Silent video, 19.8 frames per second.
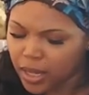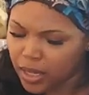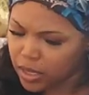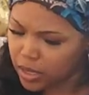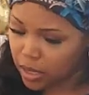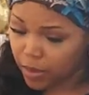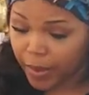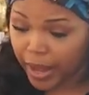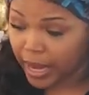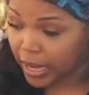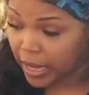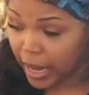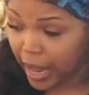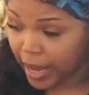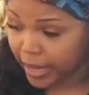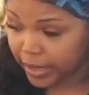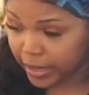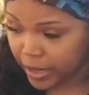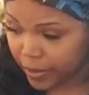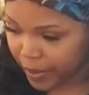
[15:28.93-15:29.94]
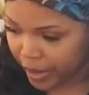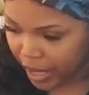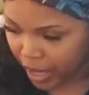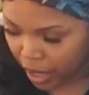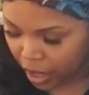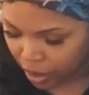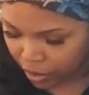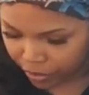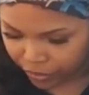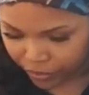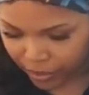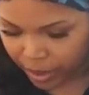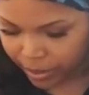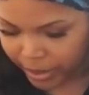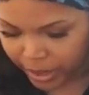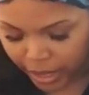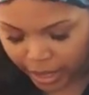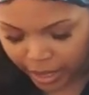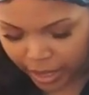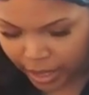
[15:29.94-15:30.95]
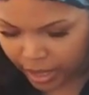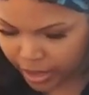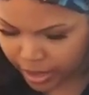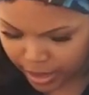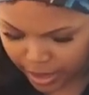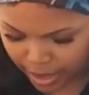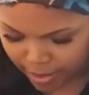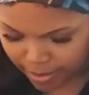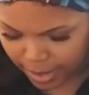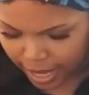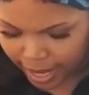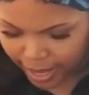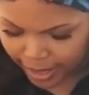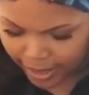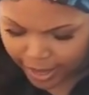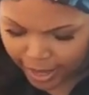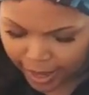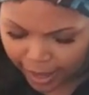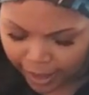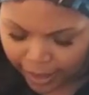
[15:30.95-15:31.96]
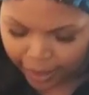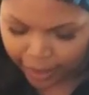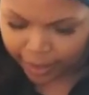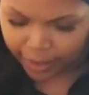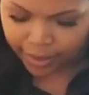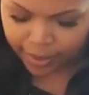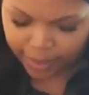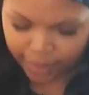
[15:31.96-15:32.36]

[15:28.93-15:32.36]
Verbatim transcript: Somebody lights could be off. I'm telling you, it's something like that.